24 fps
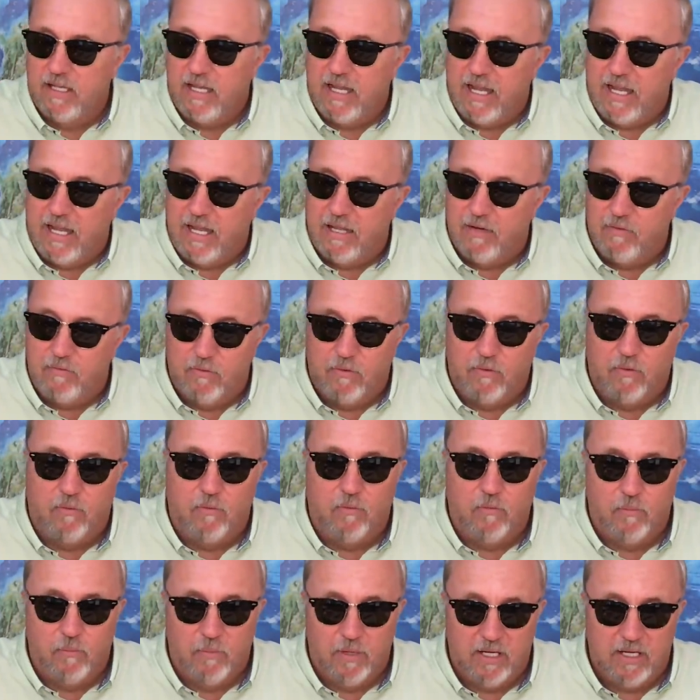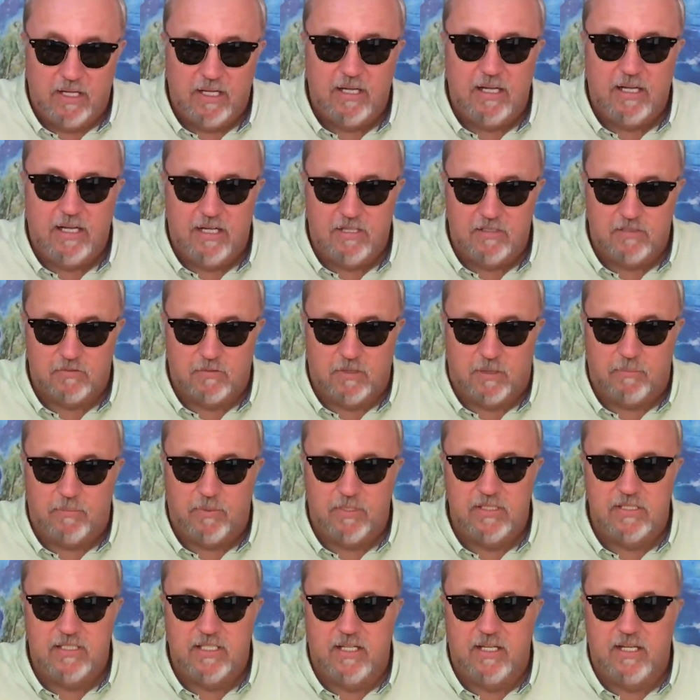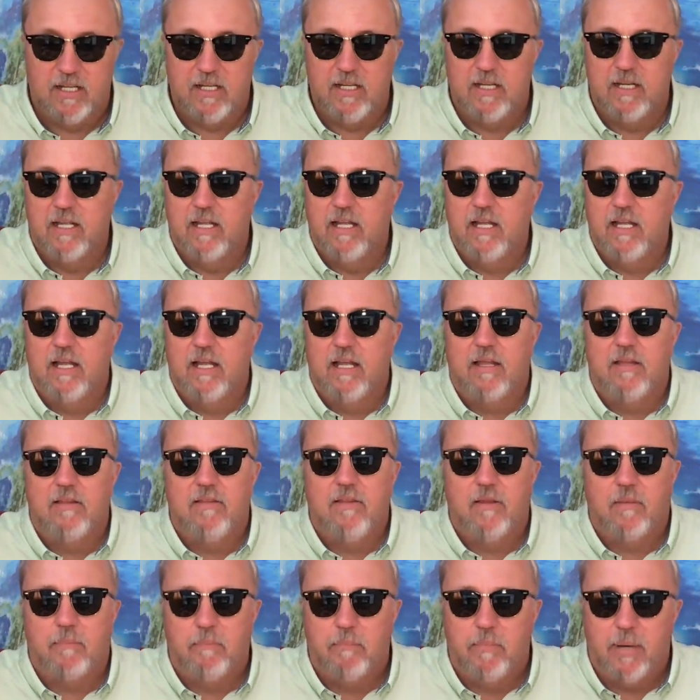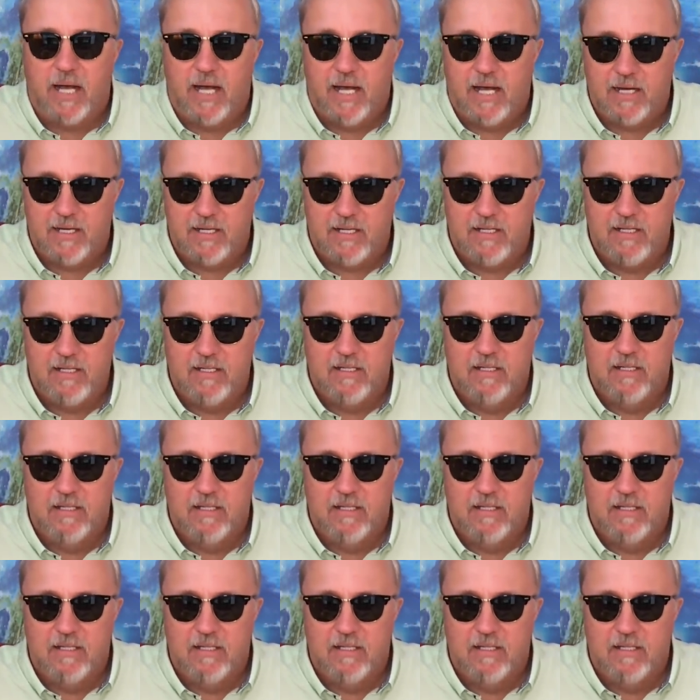But it is representing the body,